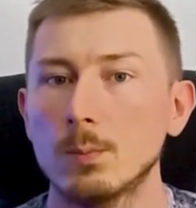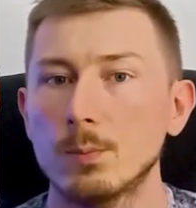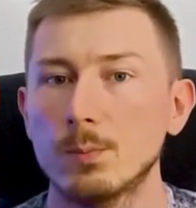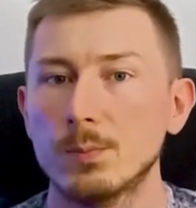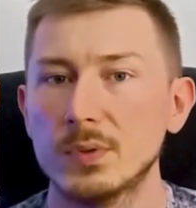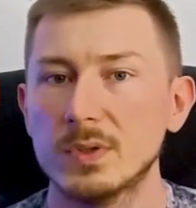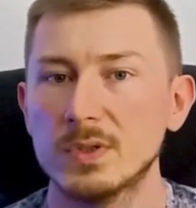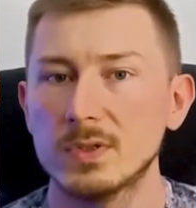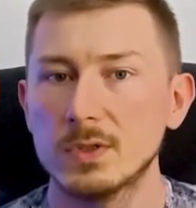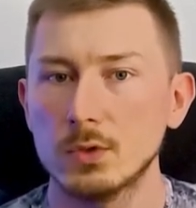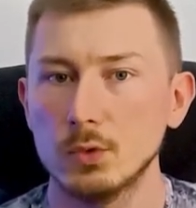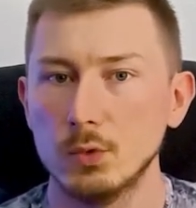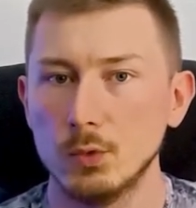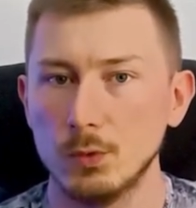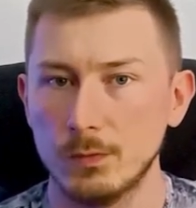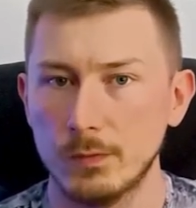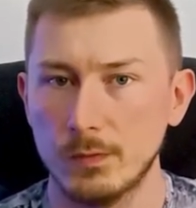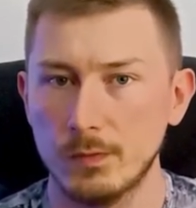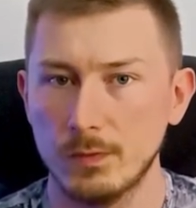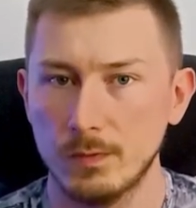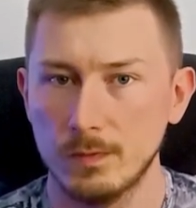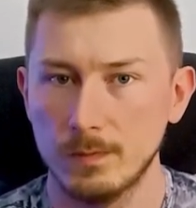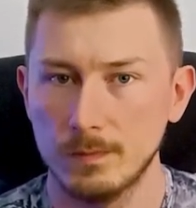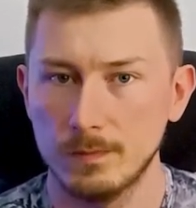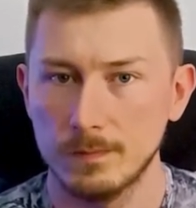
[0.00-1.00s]

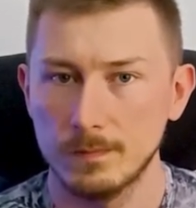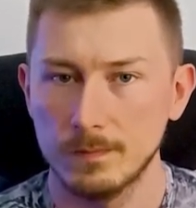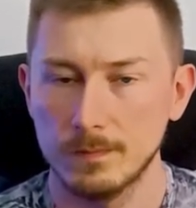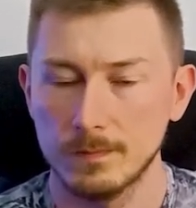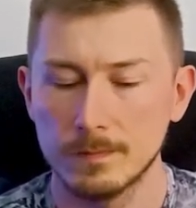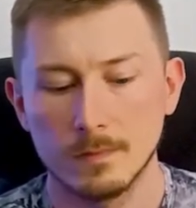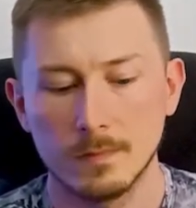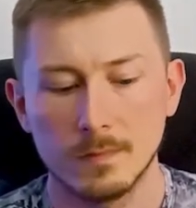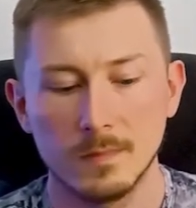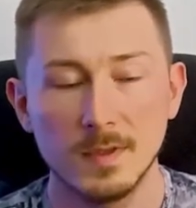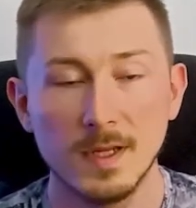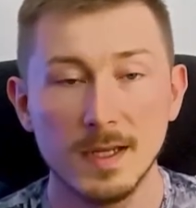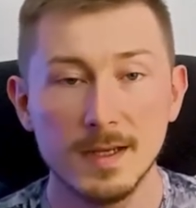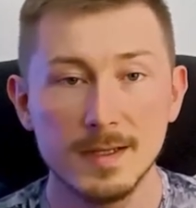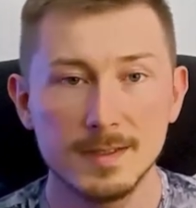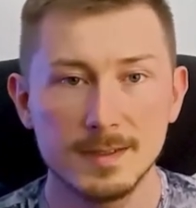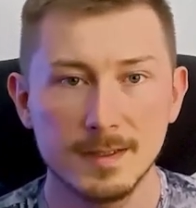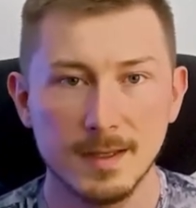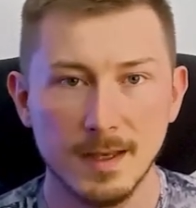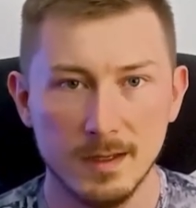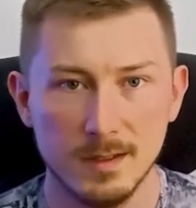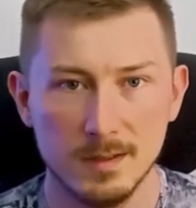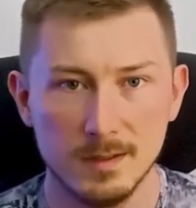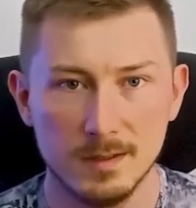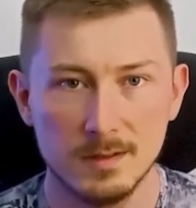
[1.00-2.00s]
psów. Next
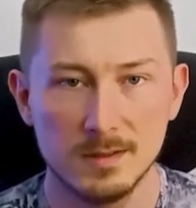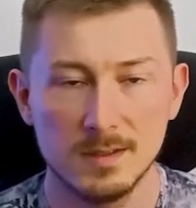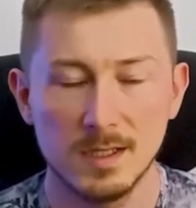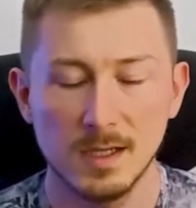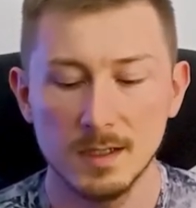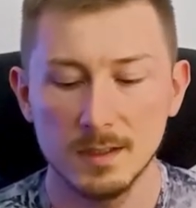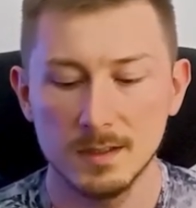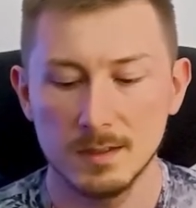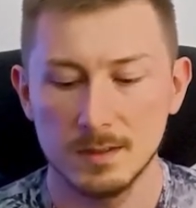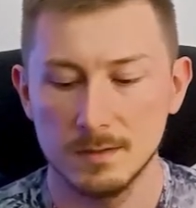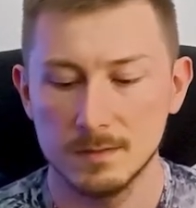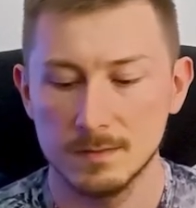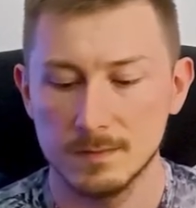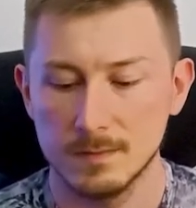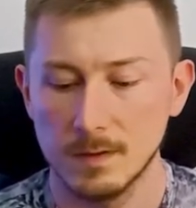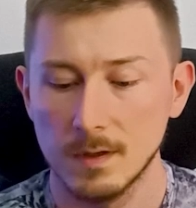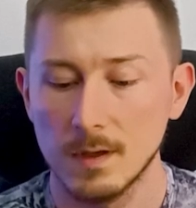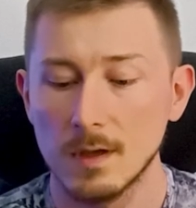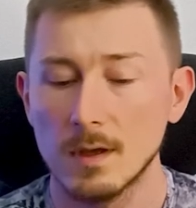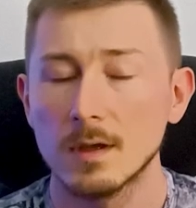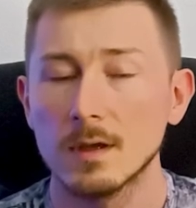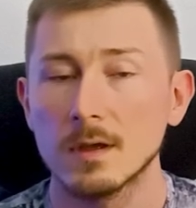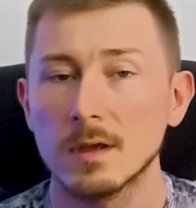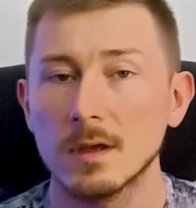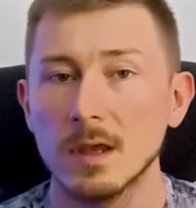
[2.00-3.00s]
case, dative.
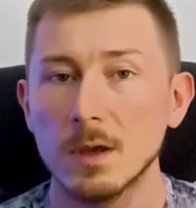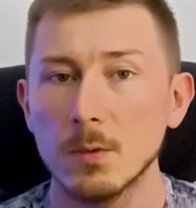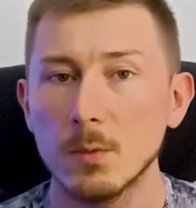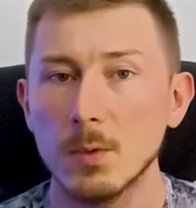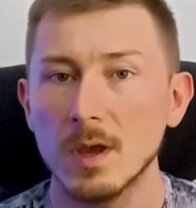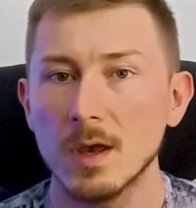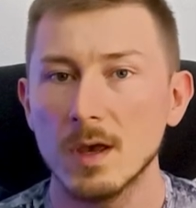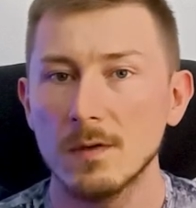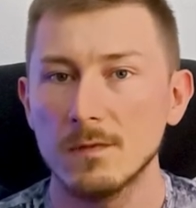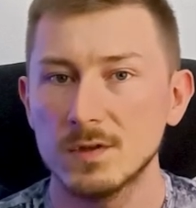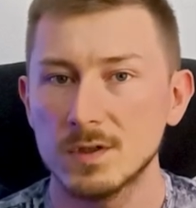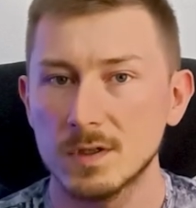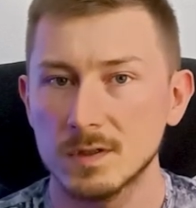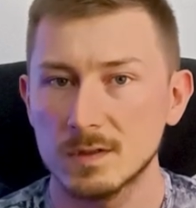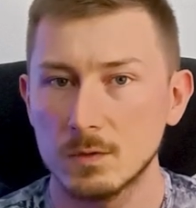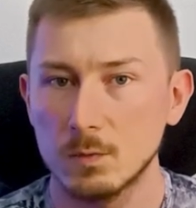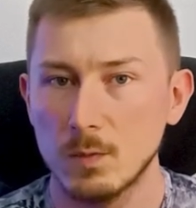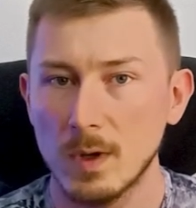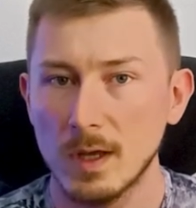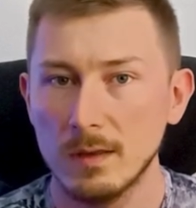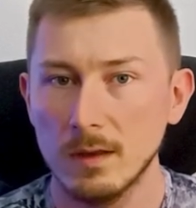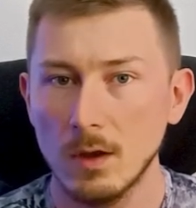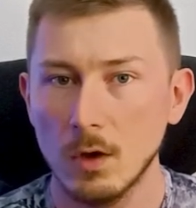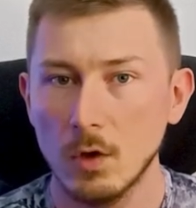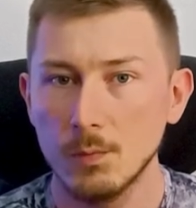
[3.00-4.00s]
Here we have just
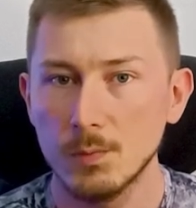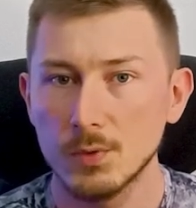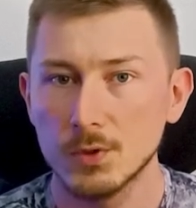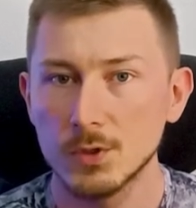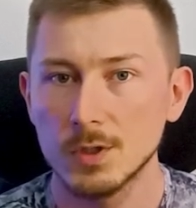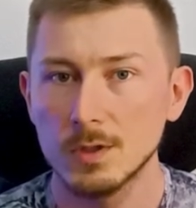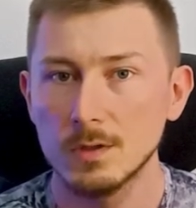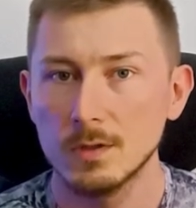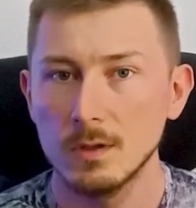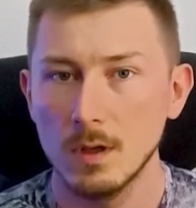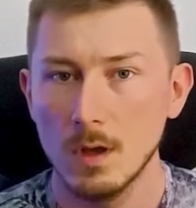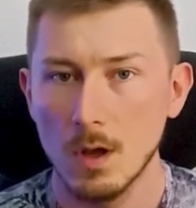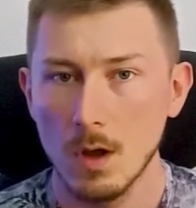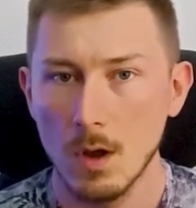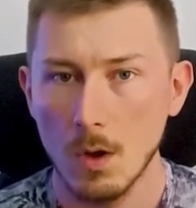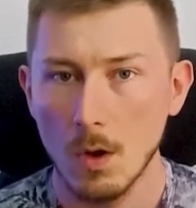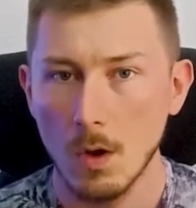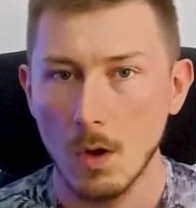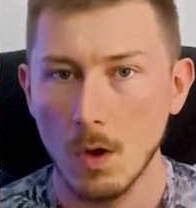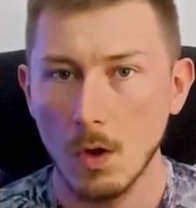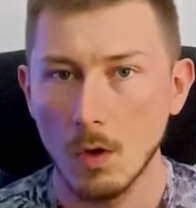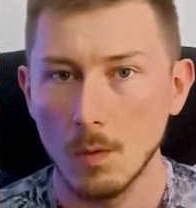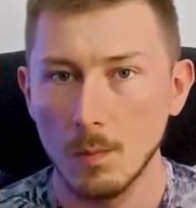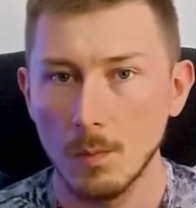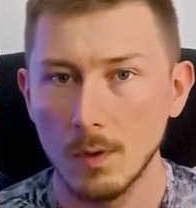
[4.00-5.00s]
one option,
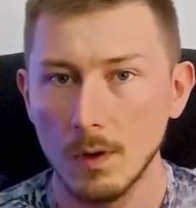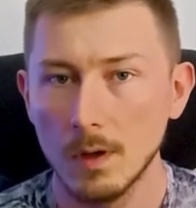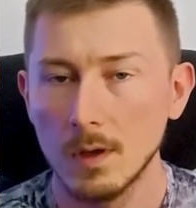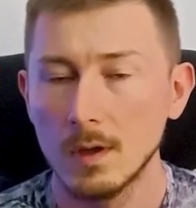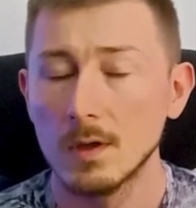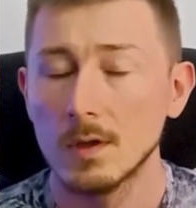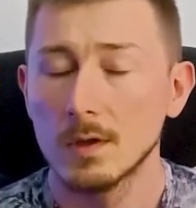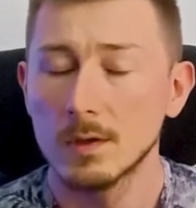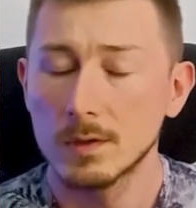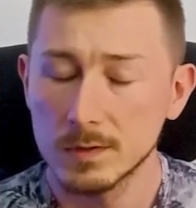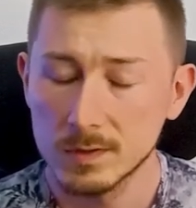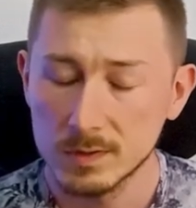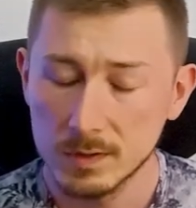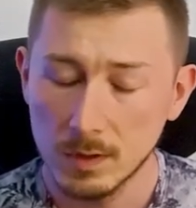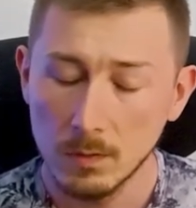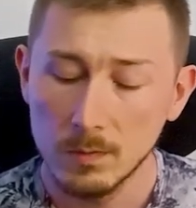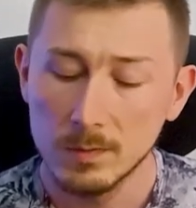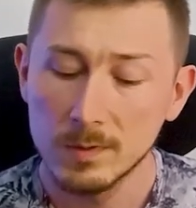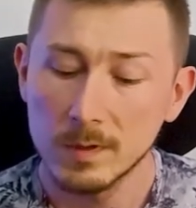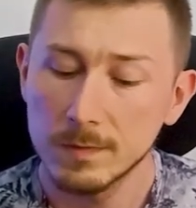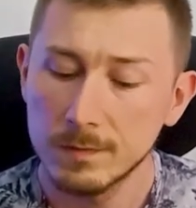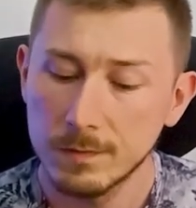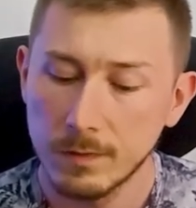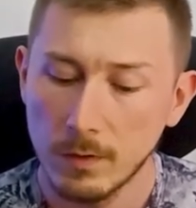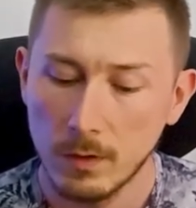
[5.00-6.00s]
so
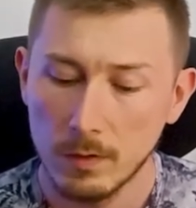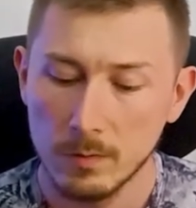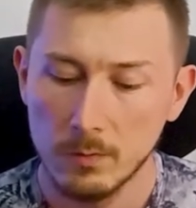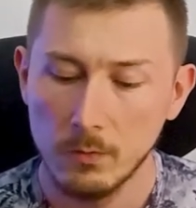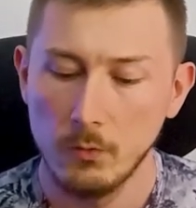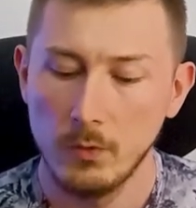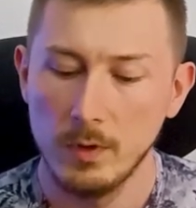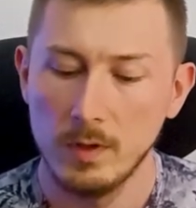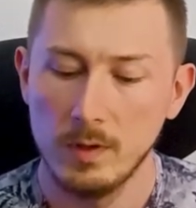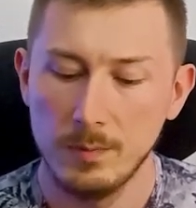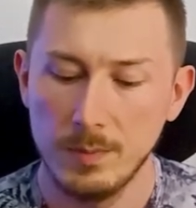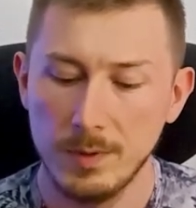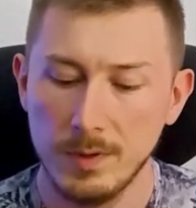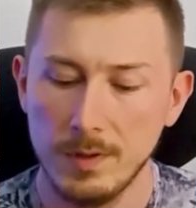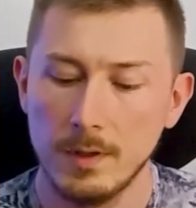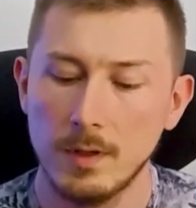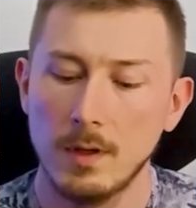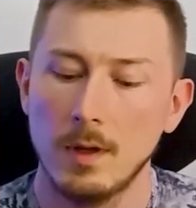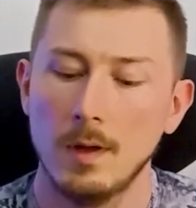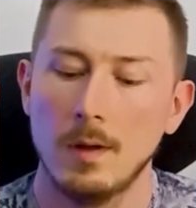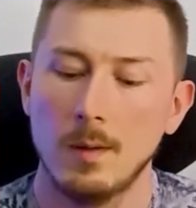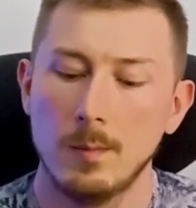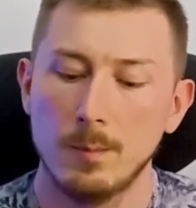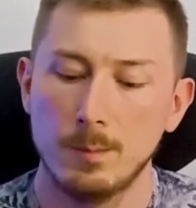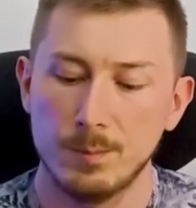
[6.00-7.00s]
the form will be
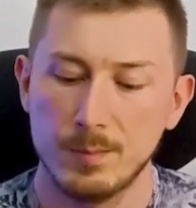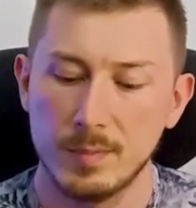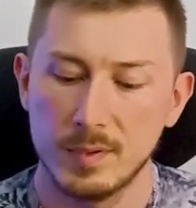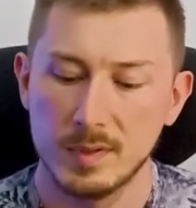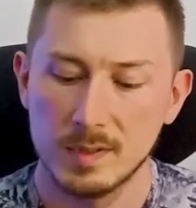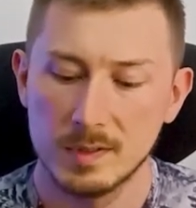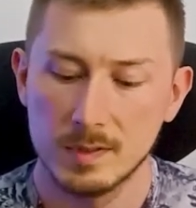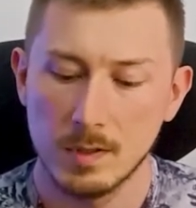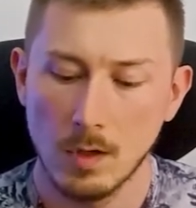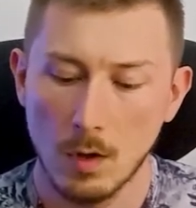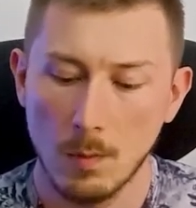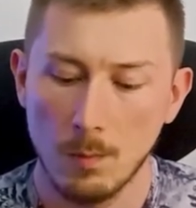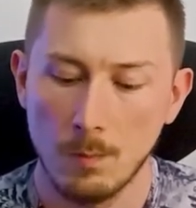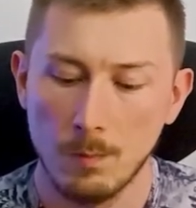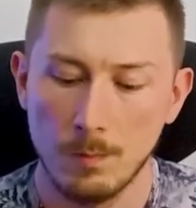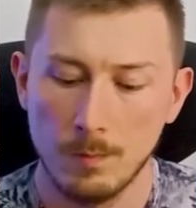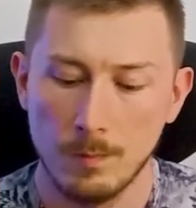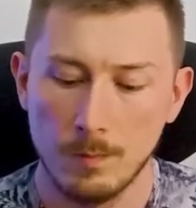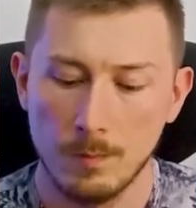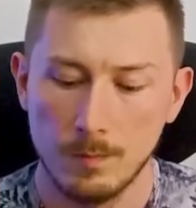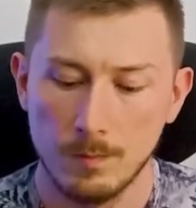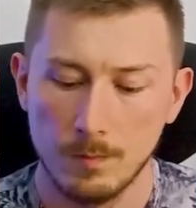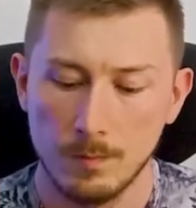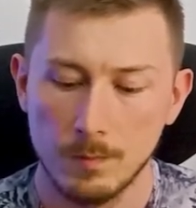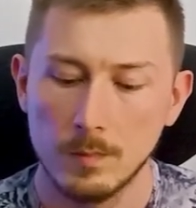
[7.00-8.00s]
psom,
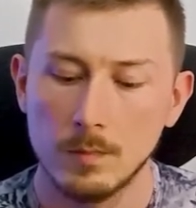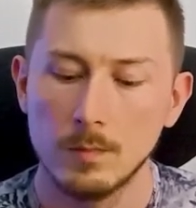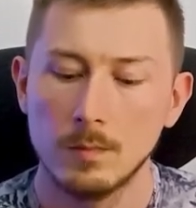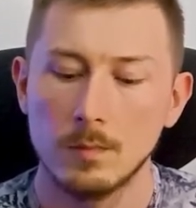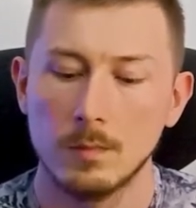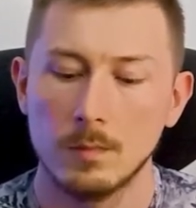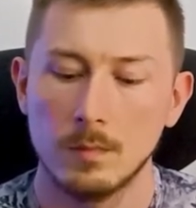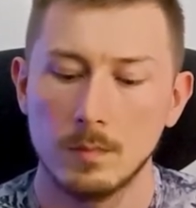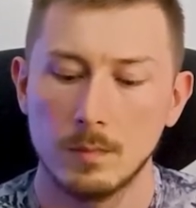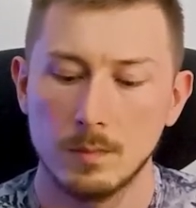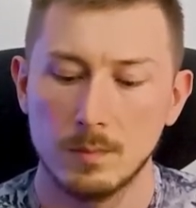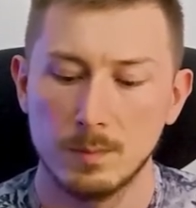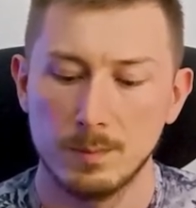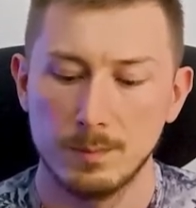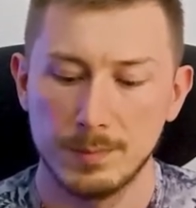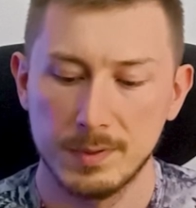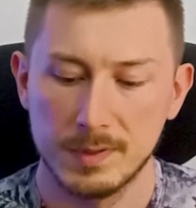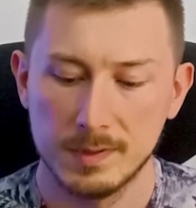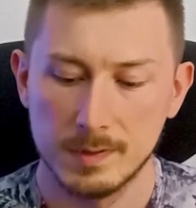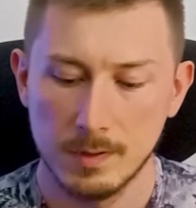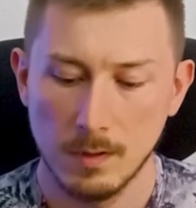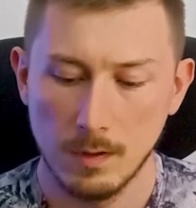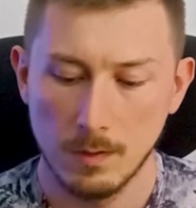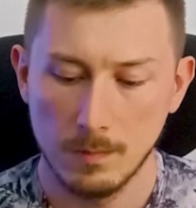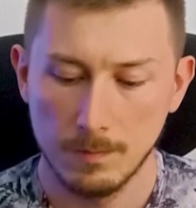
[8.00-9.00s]

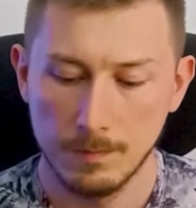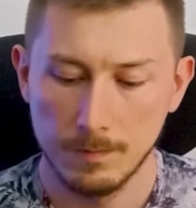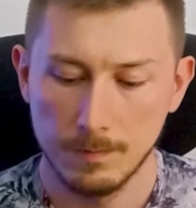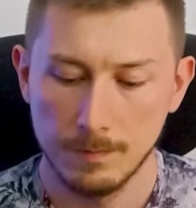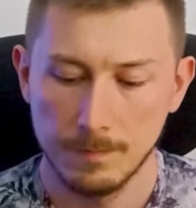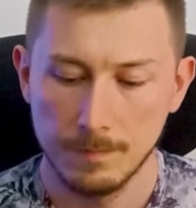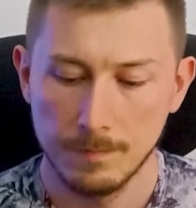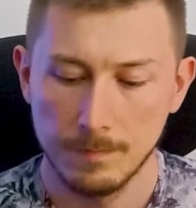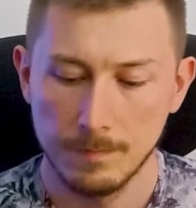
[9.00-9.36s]
psom.